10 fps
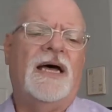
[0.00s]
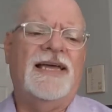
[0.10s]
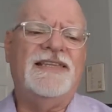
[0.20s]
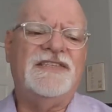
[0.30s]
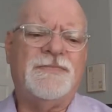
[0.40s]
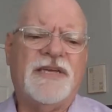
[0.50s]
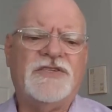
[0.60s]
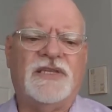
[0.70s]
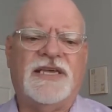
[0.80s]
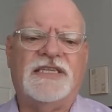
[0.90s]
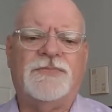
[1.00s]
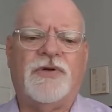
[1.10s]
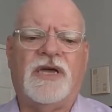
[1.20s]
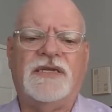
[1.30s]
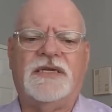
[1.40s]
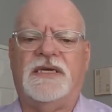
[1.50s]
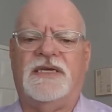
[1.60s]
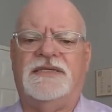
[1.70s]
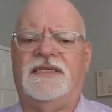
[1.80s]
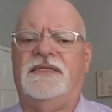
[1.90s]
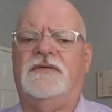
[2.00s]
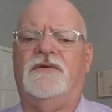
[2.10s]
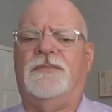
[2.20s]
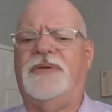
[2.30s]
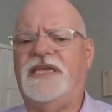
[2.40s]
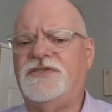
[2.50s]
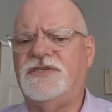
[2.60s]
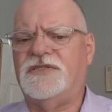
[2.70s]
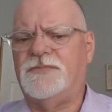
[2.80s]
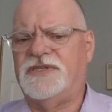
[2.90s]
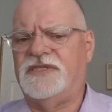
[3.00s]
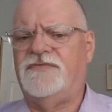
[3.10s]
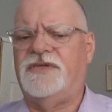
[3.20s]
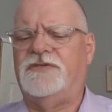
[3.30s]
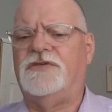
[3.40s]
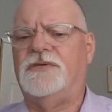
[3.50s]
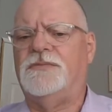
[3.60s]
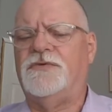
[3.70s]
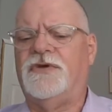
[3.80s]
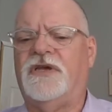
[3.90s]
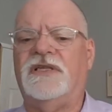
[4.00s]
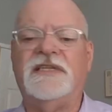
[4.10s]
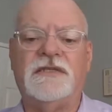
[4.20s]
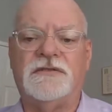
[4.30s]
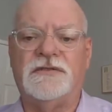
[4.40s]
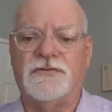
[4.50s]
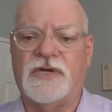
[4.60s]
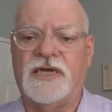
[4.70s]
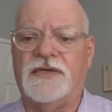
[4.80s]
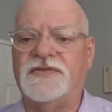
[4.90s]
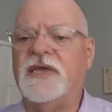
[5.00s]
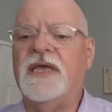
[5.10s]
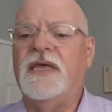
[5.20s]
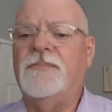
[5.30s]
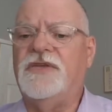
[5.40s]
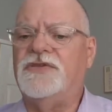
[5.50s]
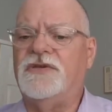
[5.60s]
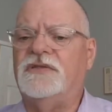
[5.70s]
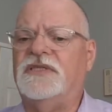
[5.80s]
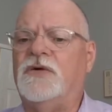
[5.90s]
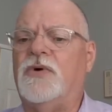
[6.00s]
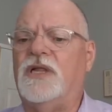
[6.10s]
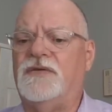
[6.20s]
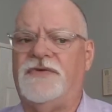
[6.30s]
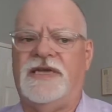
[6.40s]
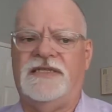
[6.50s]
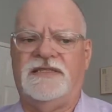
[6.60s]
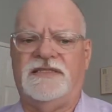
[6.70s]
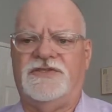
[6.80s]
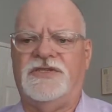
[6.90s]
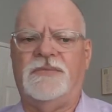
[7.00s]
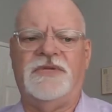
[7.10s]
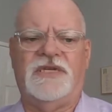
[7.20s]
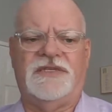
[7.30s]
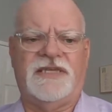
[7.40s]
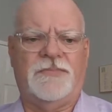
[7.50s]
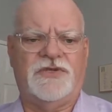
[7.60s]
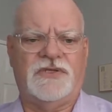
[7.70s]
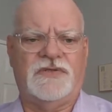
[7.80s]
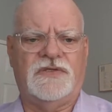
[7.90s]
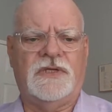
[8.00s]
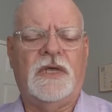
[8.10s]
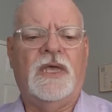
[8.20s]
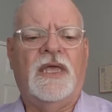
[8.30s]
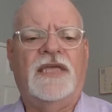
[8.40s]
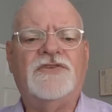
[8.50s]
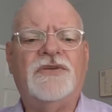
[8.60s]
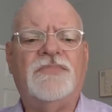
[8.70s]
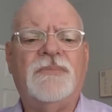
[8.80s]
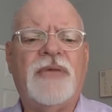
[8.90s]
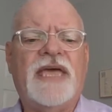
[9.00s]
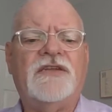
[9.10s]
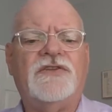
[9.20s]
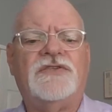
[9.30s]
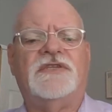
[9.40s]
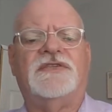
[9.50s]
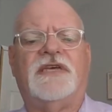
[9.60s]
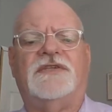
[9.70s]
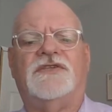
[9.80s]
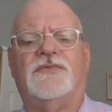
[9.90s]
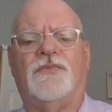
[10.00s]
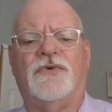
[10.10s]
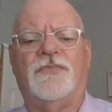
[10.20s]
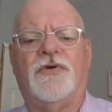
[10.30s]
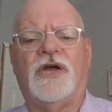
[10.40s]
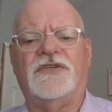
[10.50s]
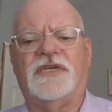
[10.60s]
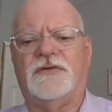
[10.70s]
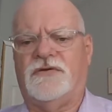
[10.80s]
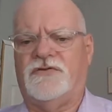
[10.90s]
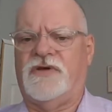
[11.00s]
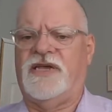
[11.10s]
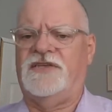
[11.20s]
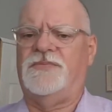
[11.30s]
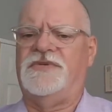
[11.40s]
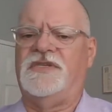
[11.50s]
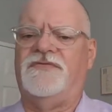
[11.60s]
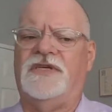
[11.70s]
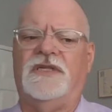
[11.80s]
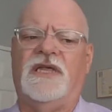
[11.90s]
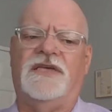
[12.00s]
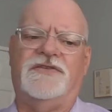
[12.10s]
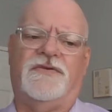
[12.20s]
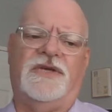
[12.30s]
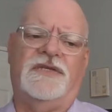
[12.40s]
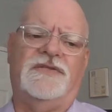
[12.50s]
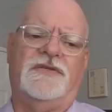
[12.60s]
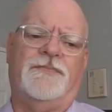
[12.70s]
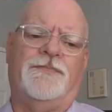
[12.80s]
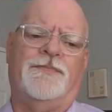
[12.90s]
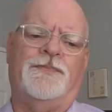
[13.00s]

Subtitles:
Highly specialized product content or patient-specific terms for clinical trials may certainly qualify as legitimate exceptions and should be managed as such with project or trial-specific glossaries.